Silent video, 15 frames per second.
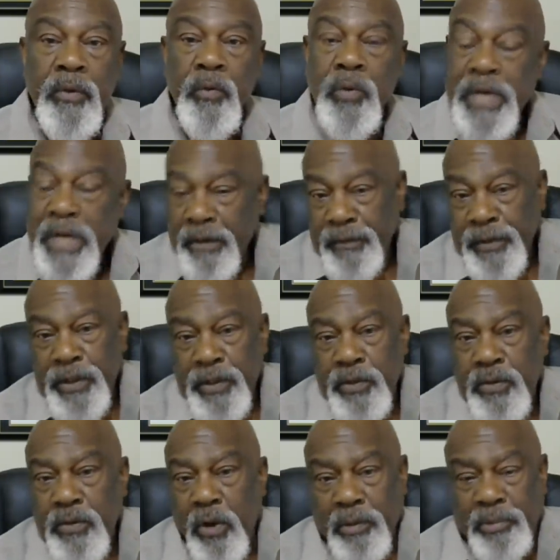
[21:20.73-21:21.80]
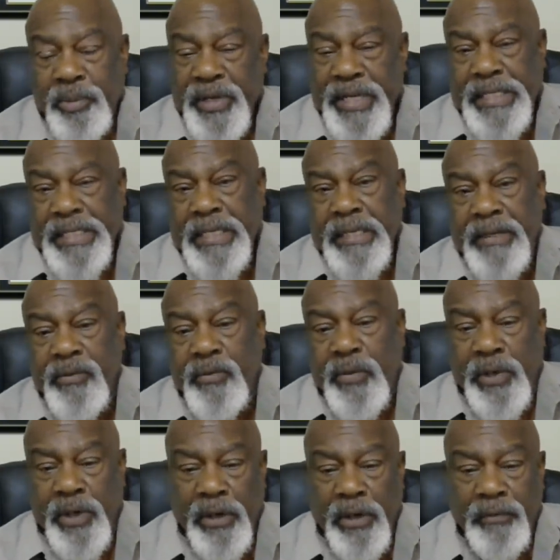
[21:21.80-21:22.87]
Whenever you are present,
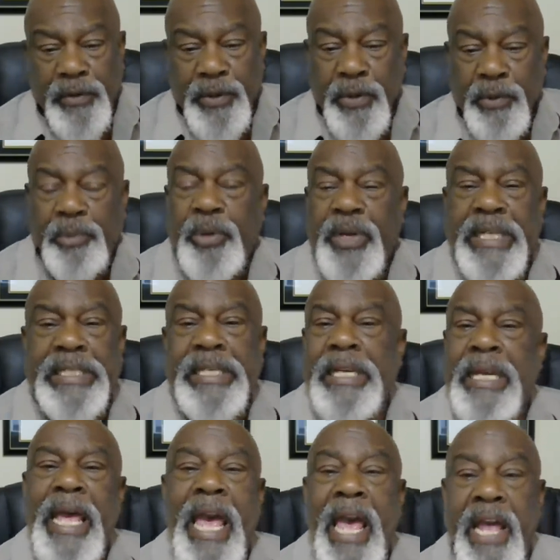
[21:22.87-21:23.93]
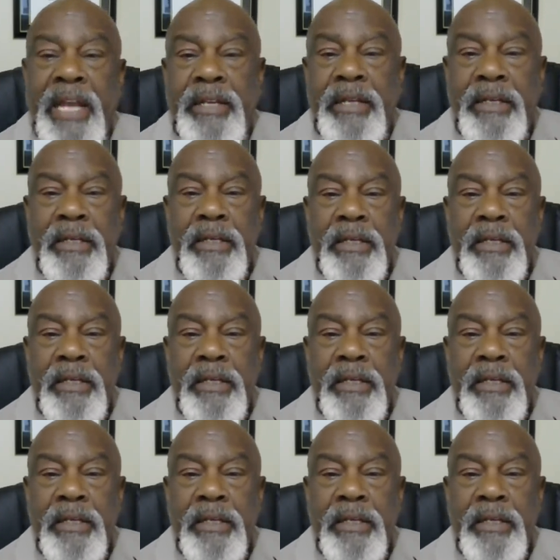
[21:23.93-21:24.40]
wherever you're present at,